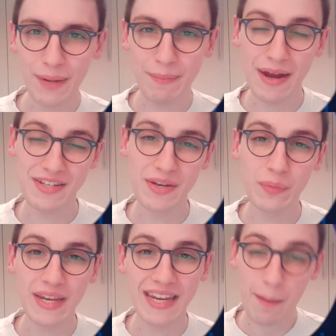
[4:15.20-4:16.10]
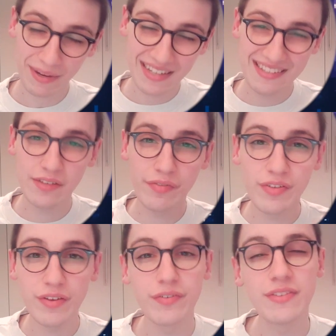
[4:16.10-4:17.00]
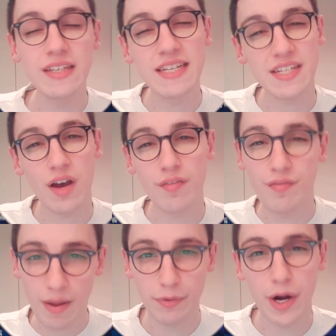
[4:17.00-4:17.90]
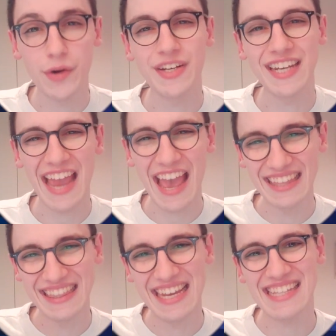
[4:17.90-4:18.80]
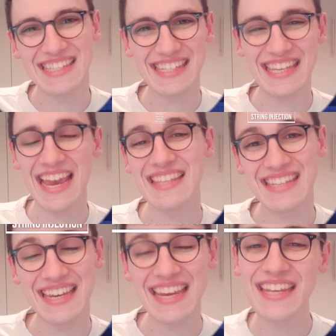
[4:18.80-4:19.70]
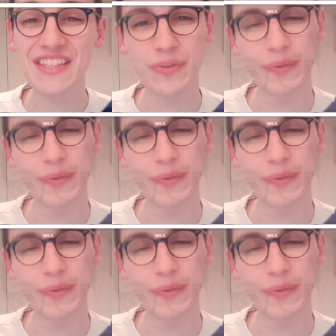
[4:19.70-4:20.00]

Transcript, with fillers: Bounty Recap. It's the 15th of February and let's get into